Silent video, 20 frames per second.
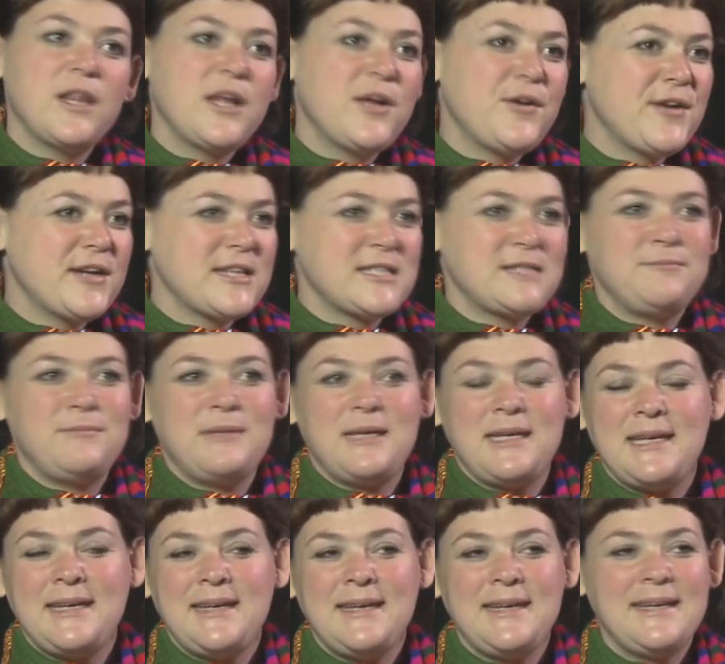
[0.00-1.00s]
lyrics
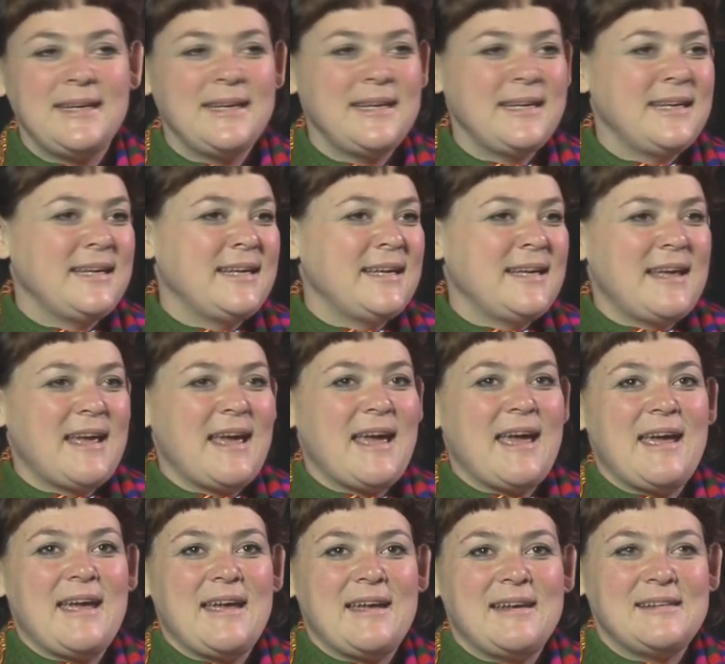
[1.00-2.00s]
mean,
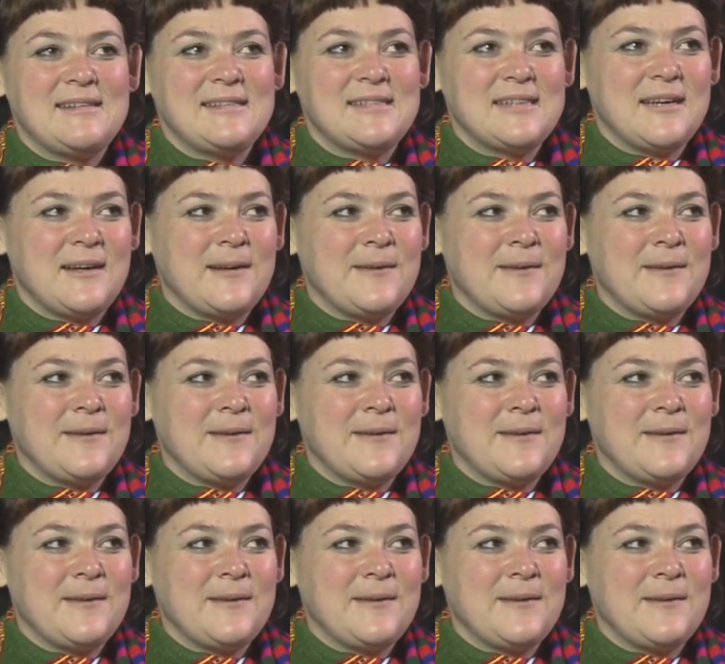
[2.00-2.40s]
and